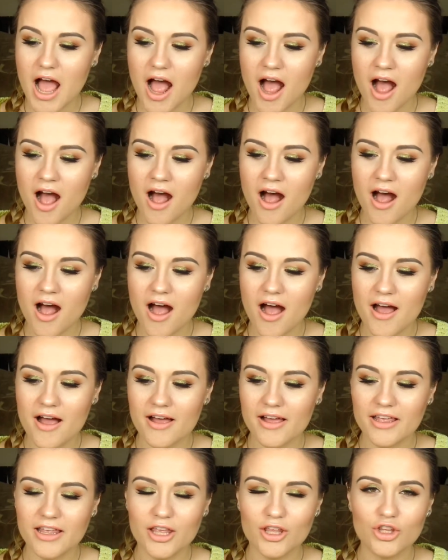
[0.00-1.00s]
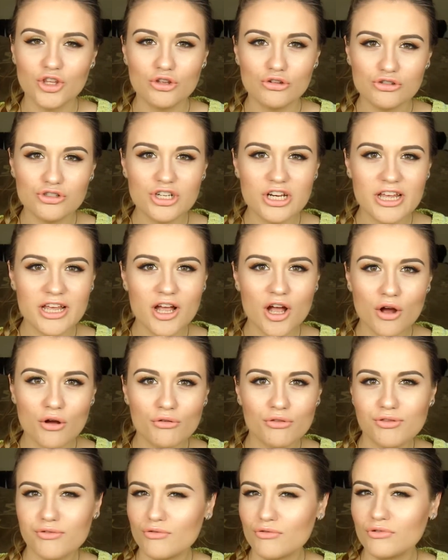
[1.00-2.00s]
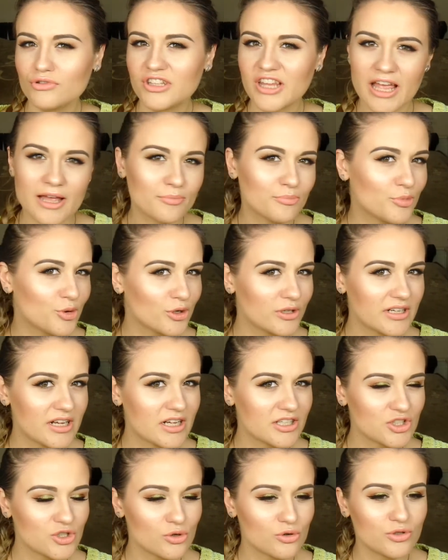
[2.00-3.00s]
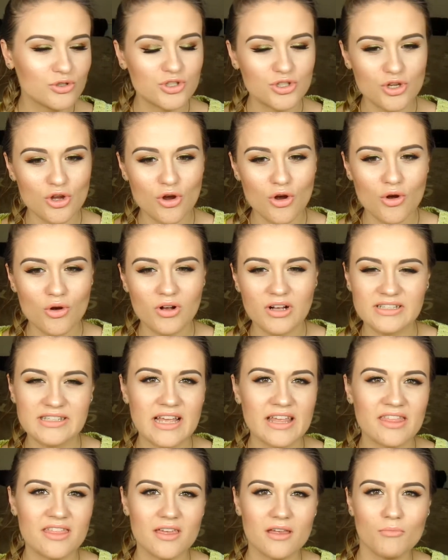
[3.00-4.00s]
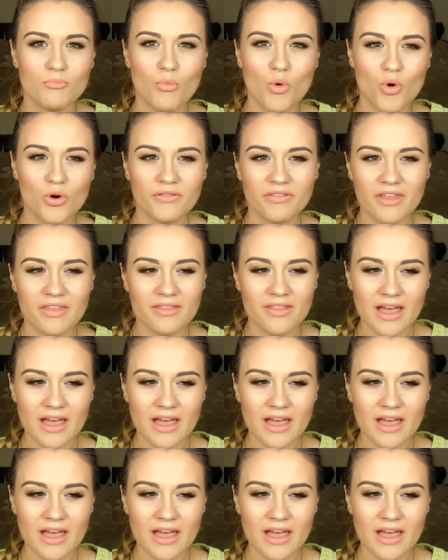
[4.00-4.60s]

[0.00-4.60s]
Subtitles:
I usually go through 10 products or so because I think more than